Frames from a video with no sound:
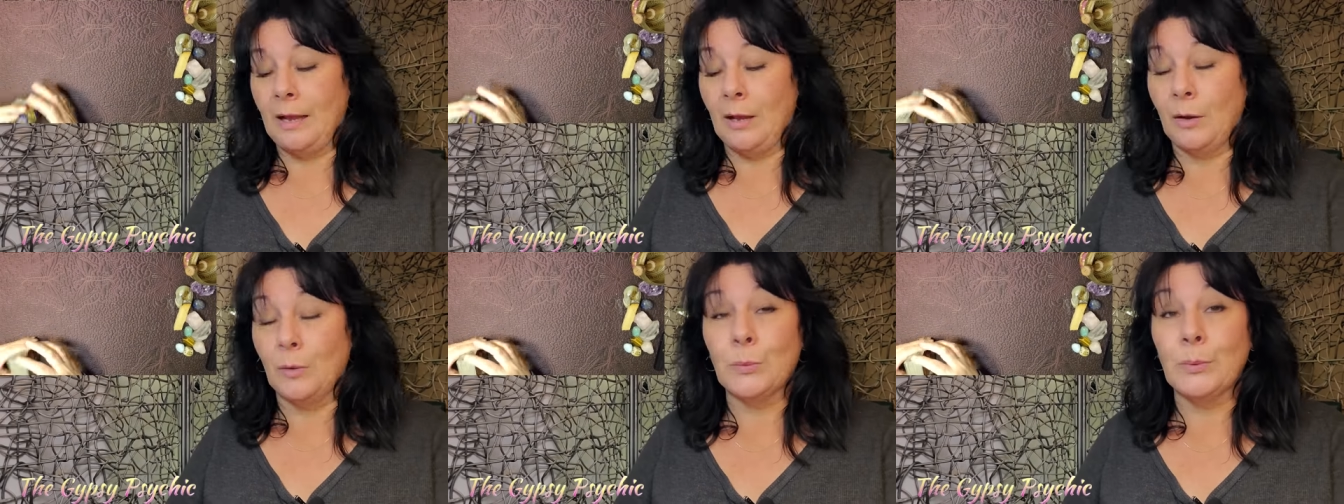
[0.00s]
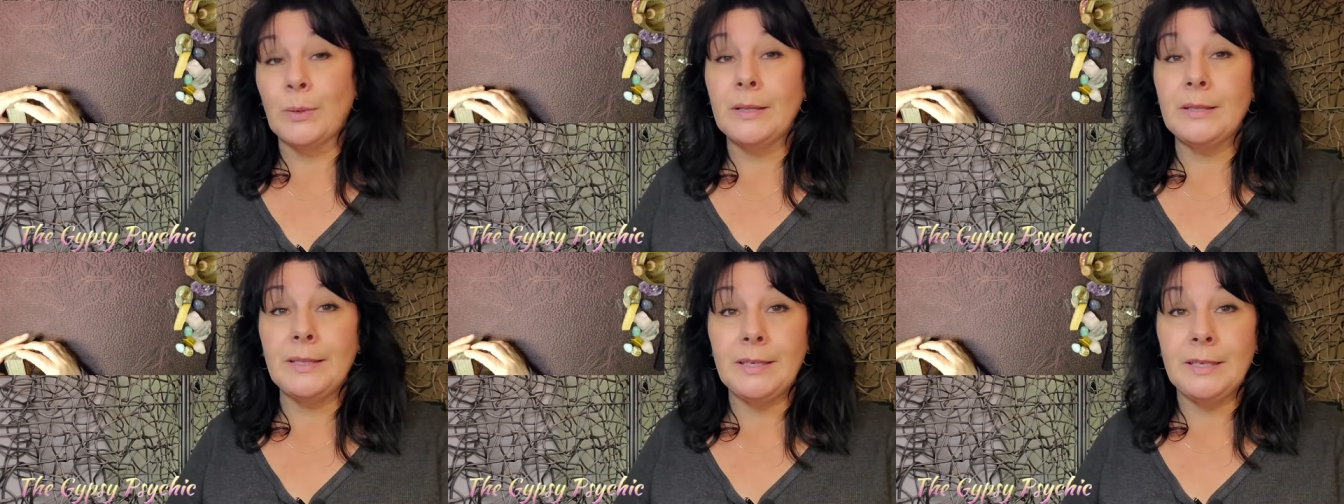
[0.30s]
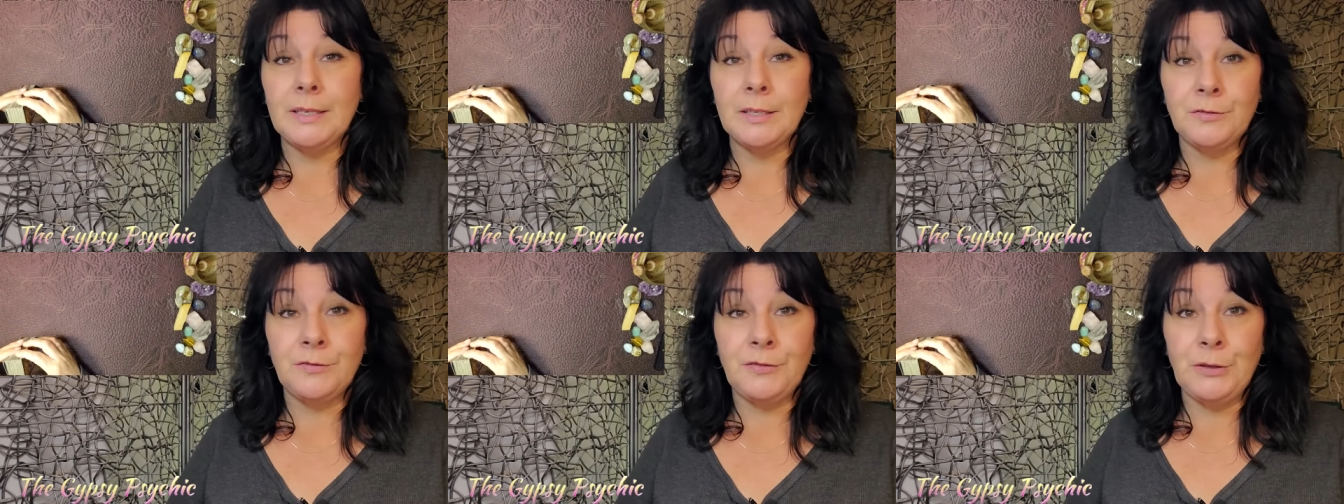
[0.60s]
I'll
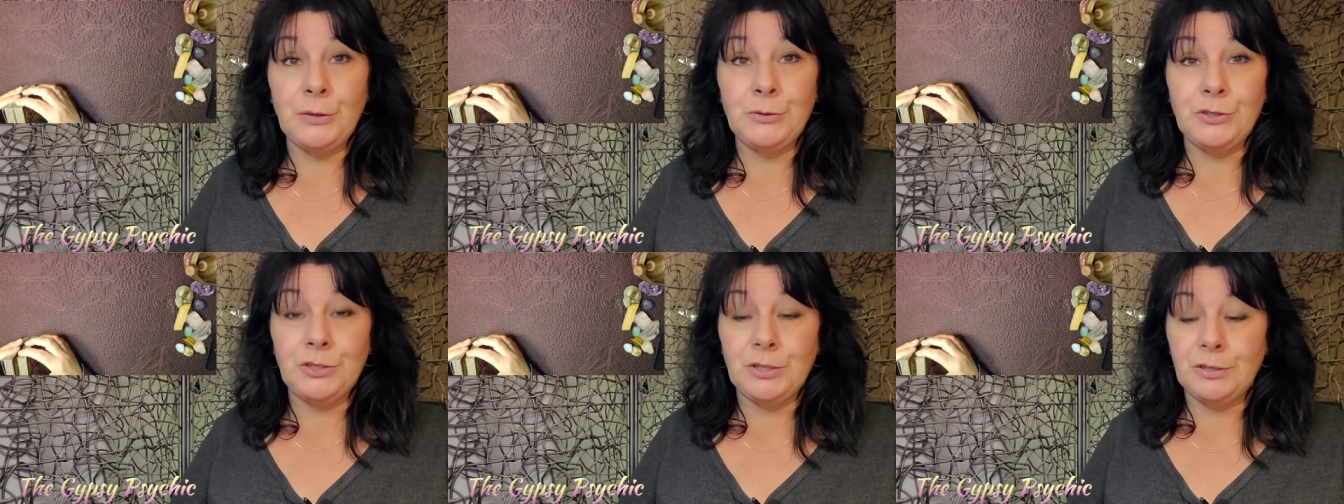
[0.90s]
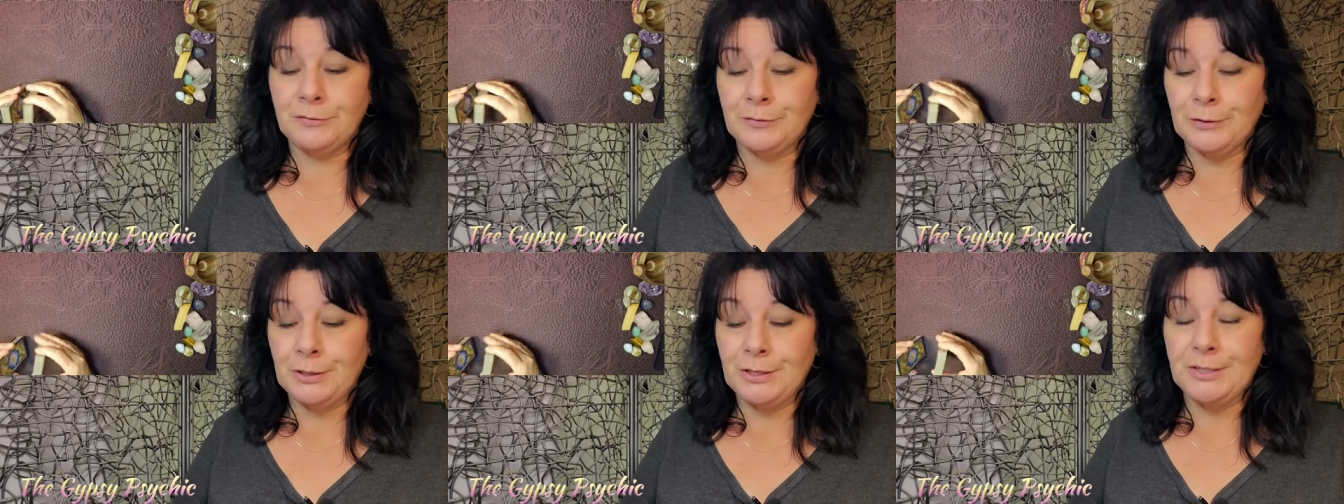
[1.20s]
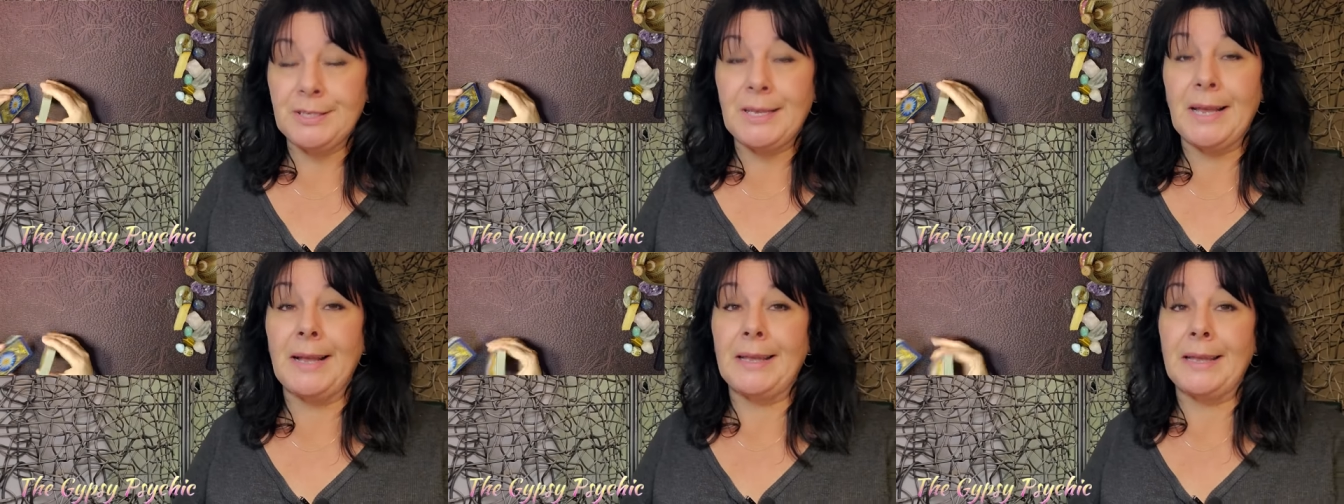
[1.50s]
really confuse you for
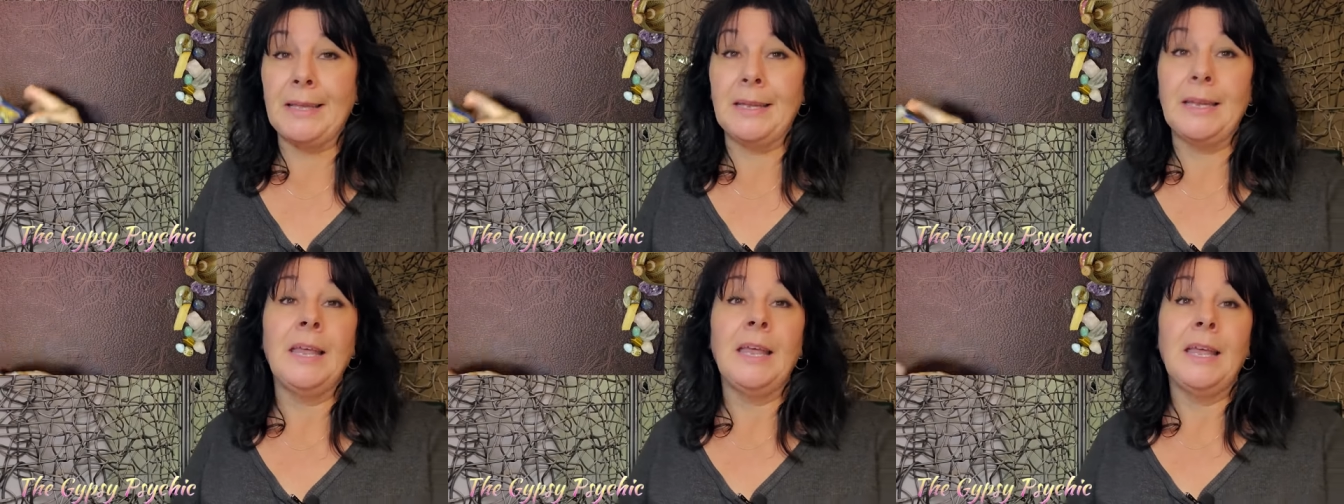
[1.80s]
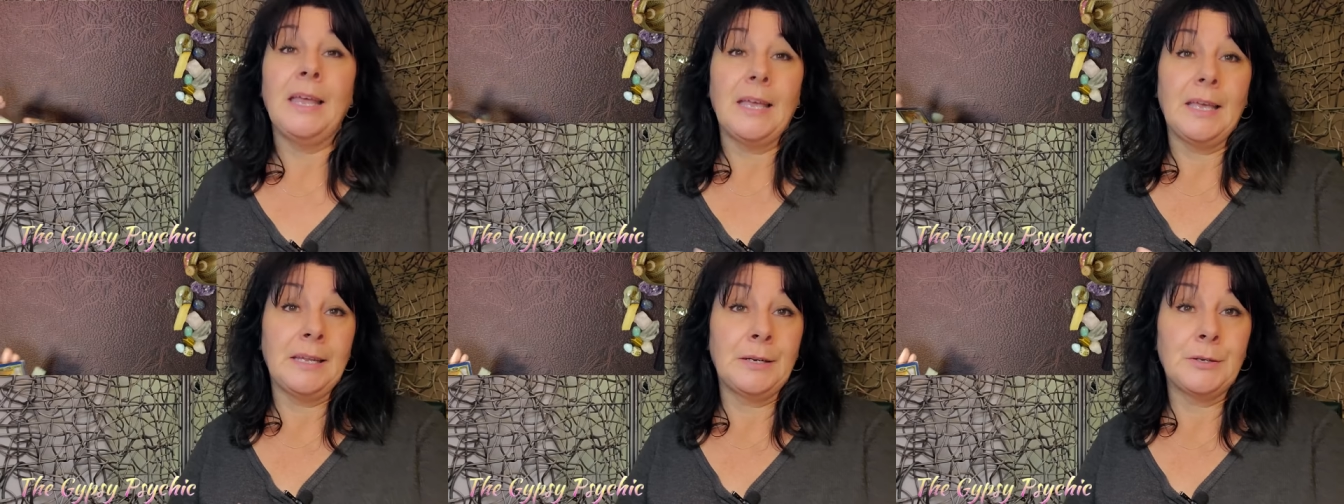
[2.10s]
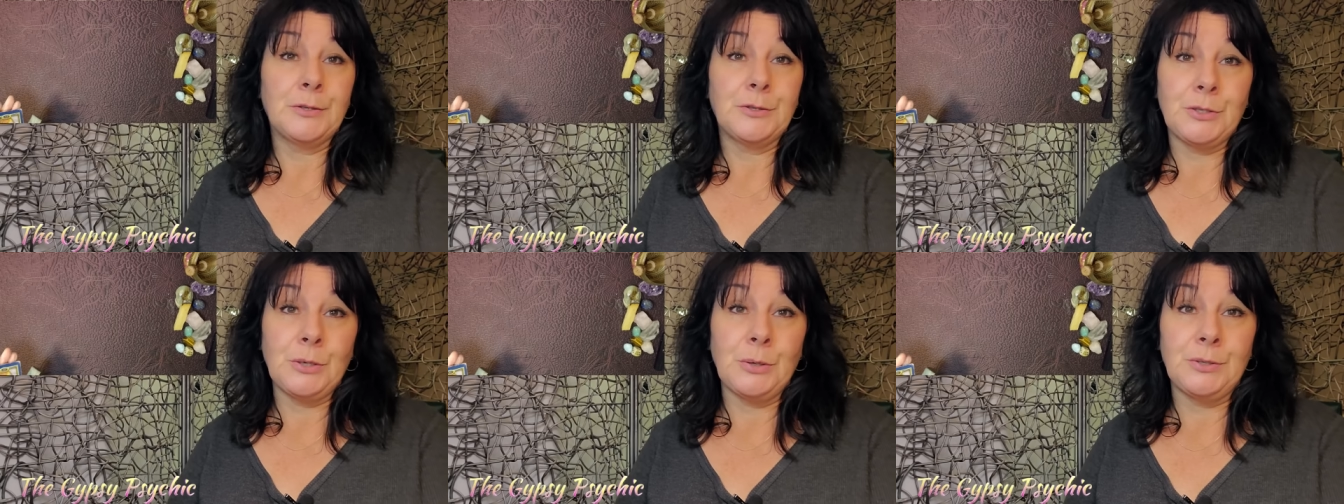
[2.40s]
a second,
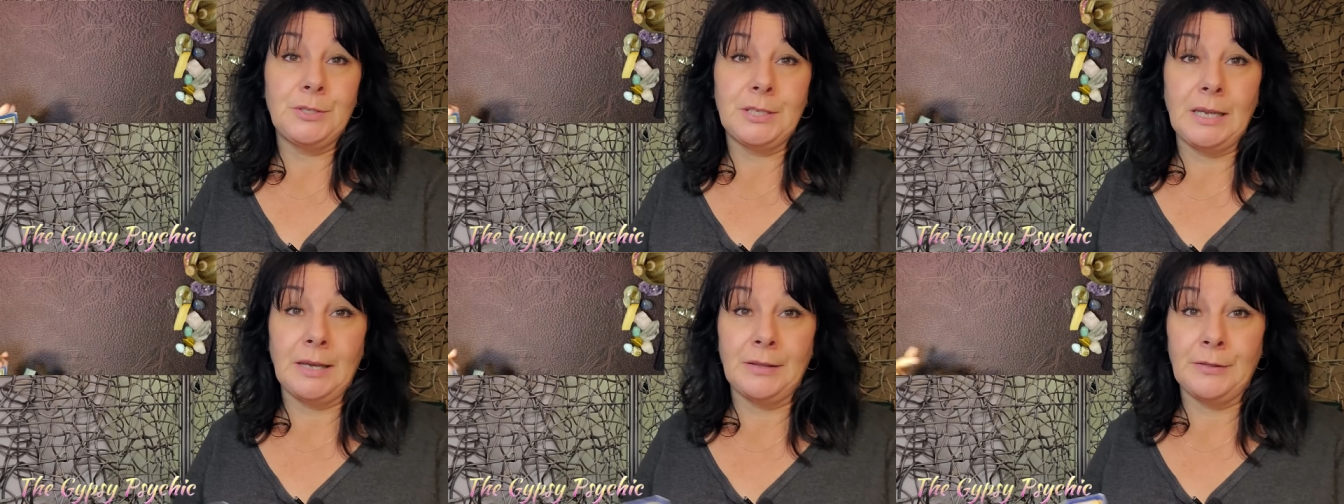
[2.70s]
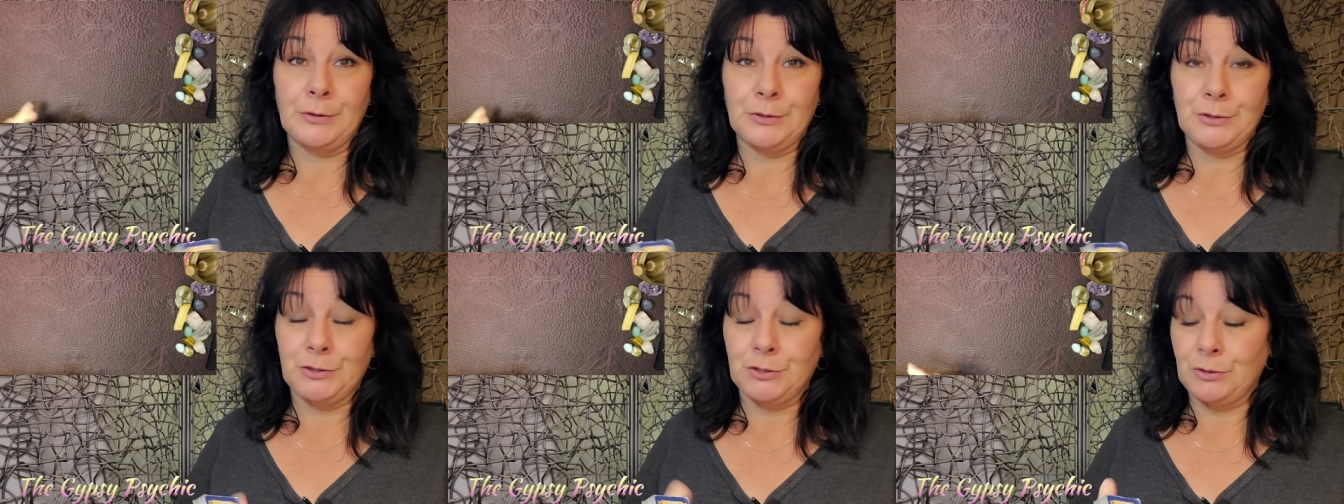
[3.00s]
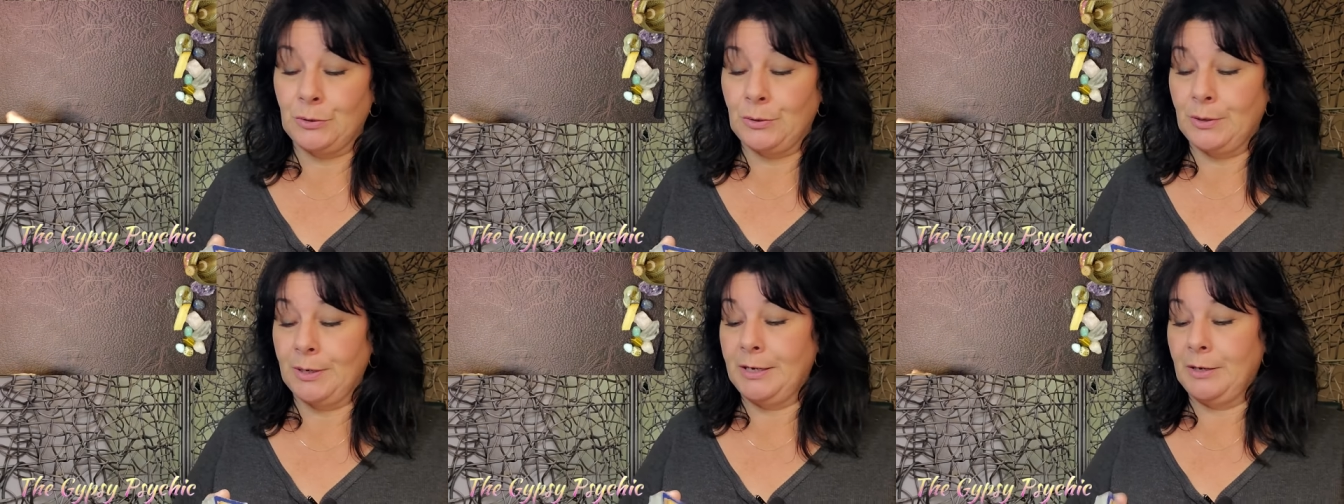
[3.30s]
and I'll sew together a
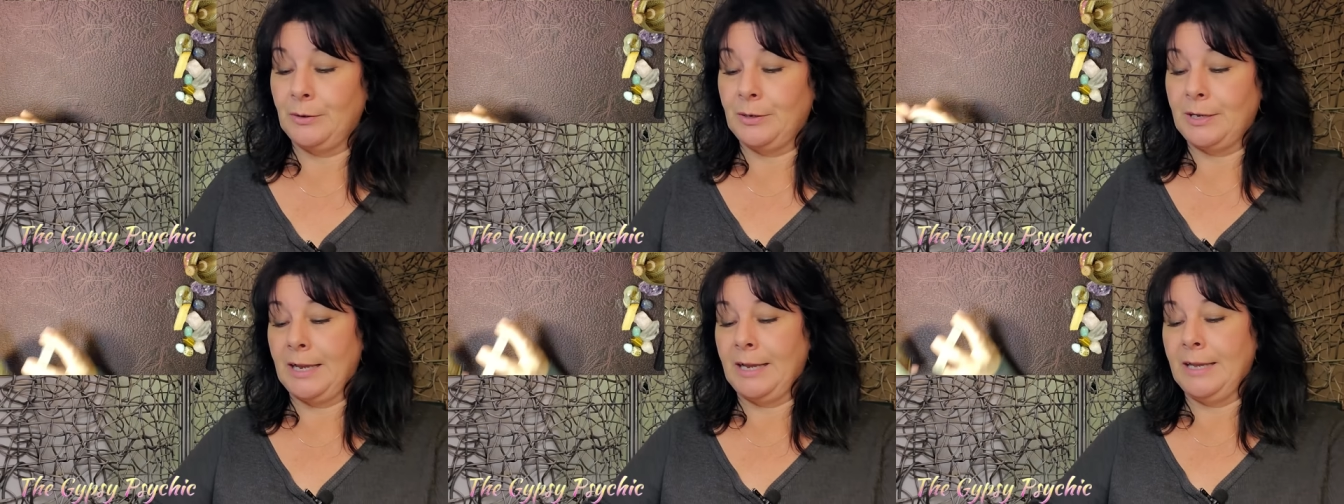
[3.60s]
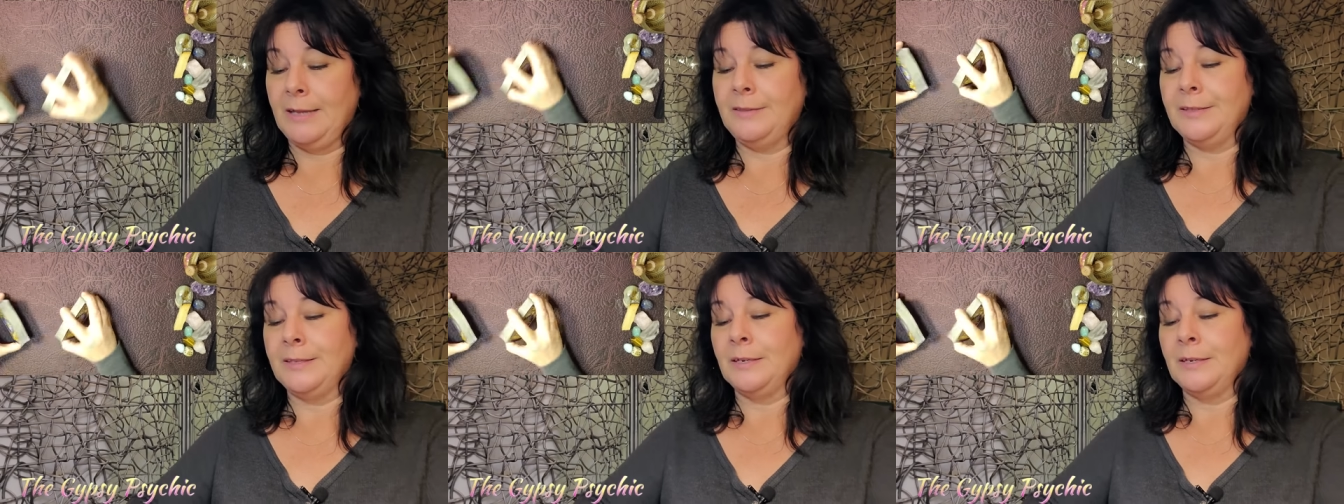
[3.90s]
story, okay?